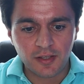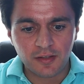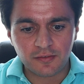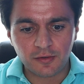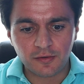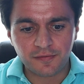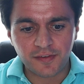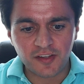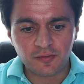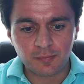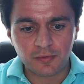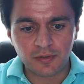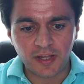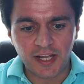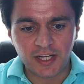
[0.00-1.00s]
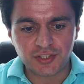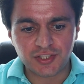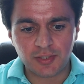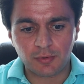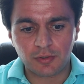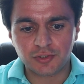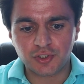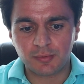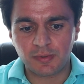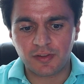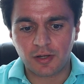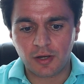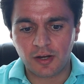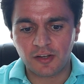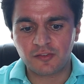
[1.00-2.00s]
So Facebook actually will show me the
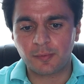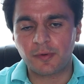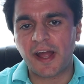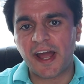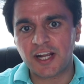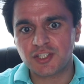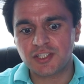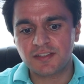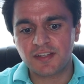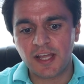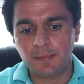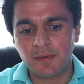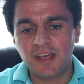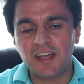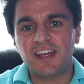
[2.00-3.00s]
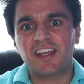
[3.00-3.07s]
cost per action type,